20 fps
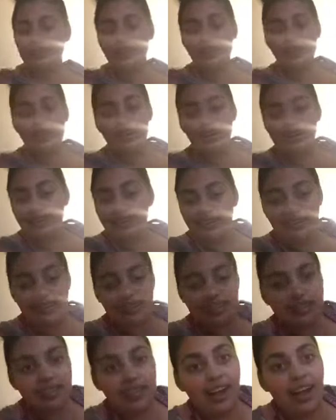Uh,
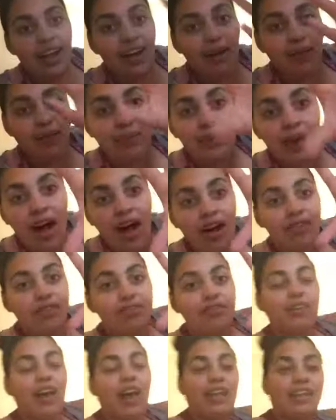I'll I'll
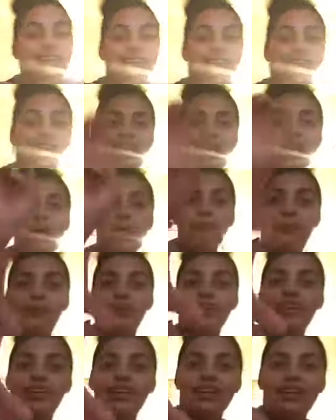find it and I'll
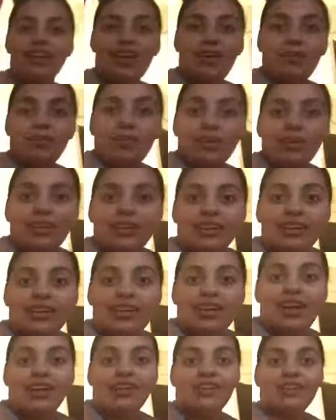put it I'll put it
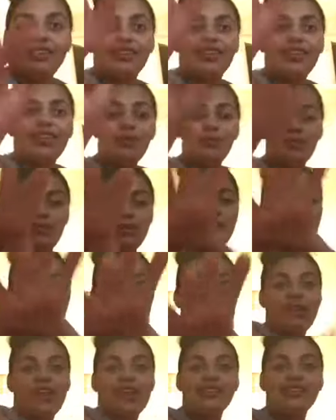I'll put the
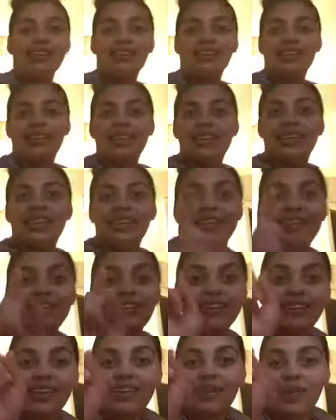price at the end.
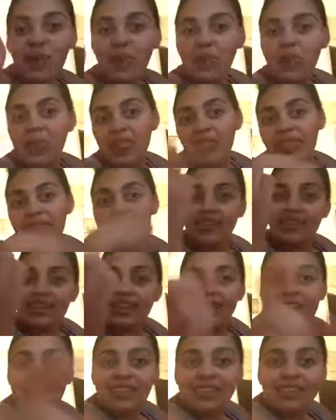So let's
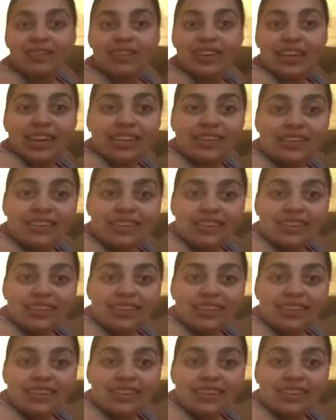get into the video.